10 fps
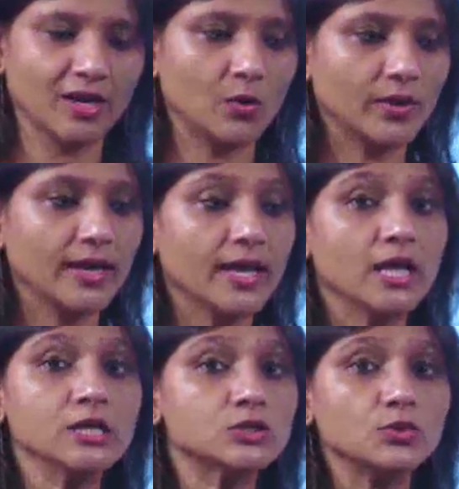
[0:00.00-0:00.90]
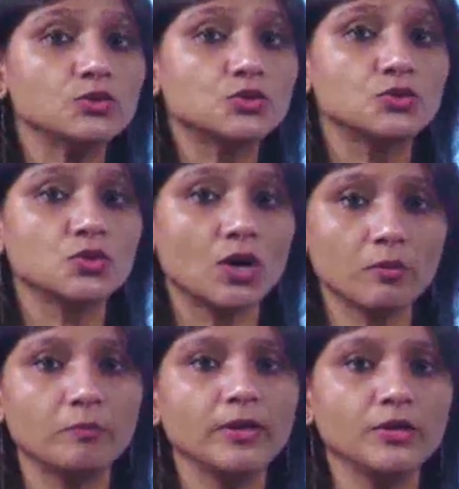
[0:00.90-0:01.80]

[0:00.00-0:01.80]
Okay, so you should not be